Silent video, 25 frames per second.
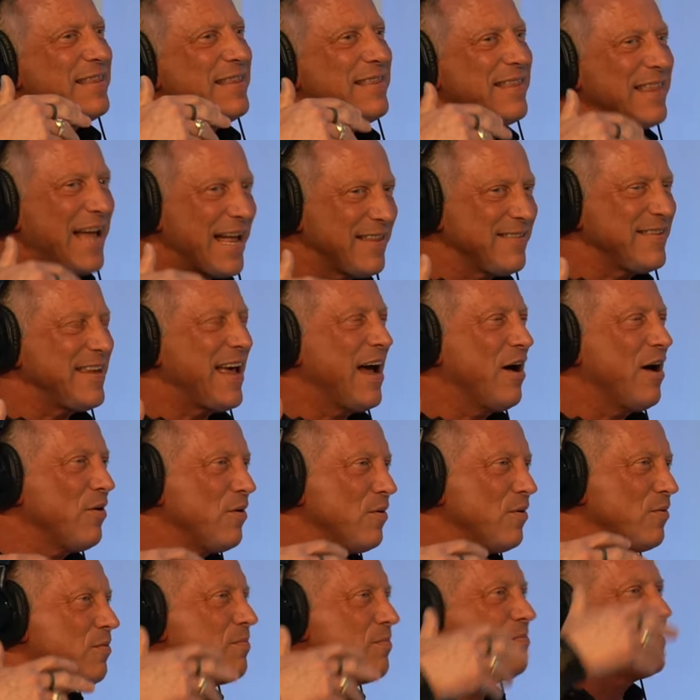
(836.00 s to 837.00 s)
that's
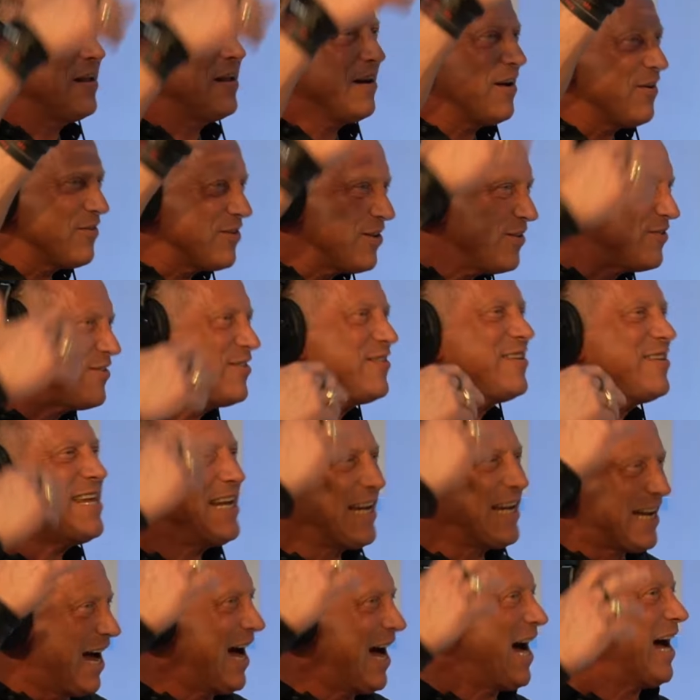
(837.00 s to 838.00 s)
how you know you see
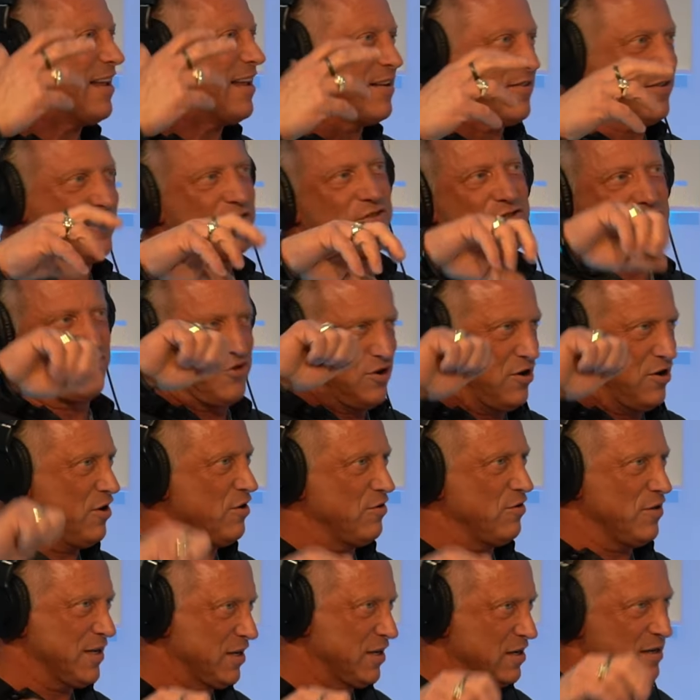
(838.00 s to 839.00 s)
God as this, you know,
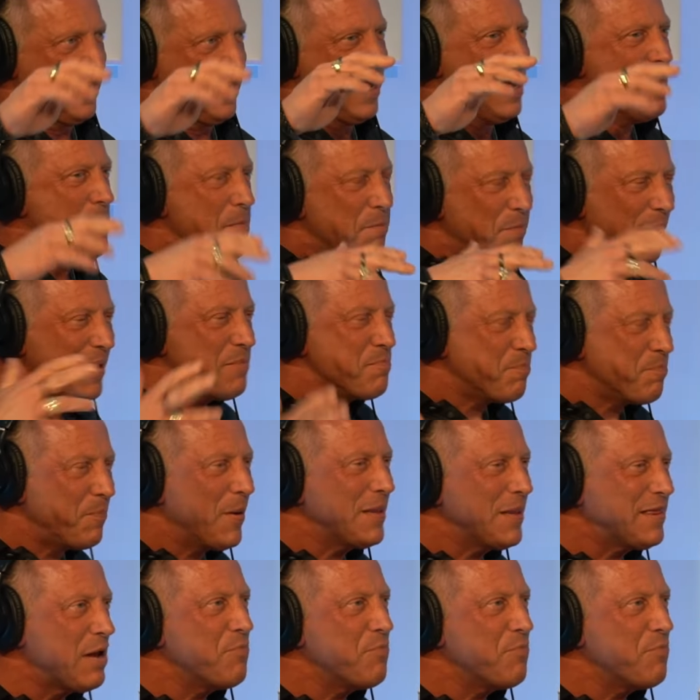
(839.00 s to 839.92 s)
like. But but